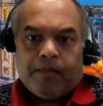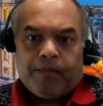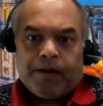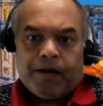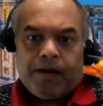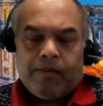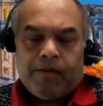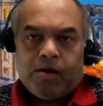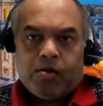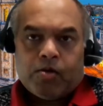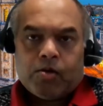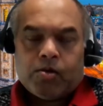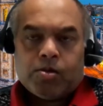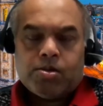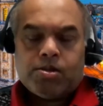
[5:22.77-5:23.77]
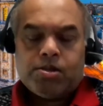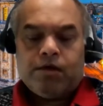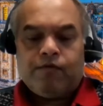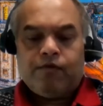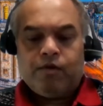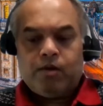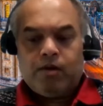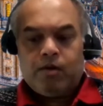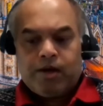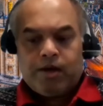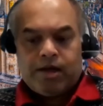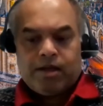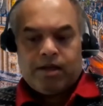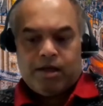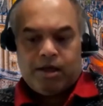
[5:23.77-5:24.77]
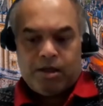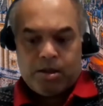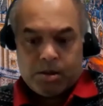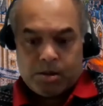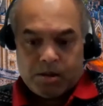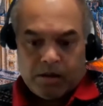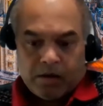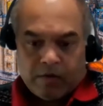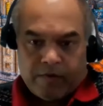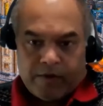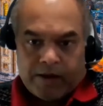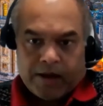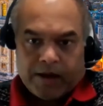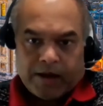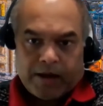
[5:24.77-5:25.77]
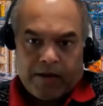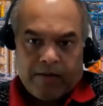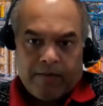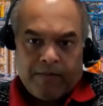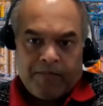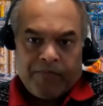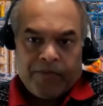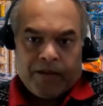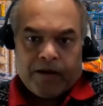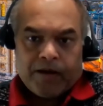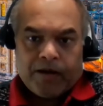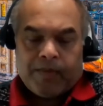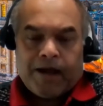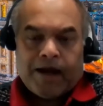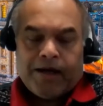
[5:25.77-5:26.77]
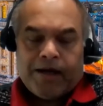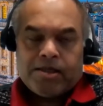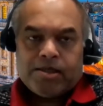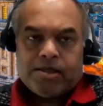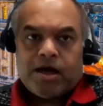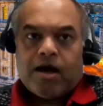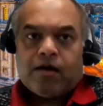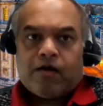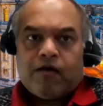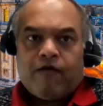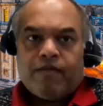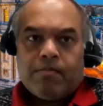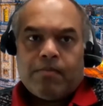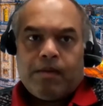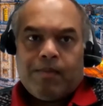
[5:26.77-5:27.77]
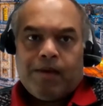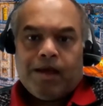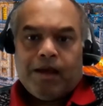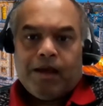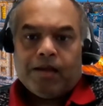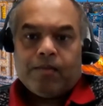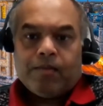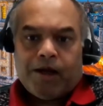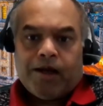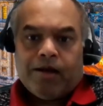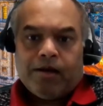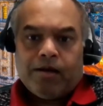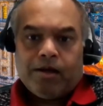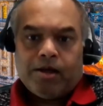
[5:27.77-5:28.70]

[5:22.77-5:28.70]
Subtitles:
Partly because if you look at the history of AI, that did start off by mimicking the brain.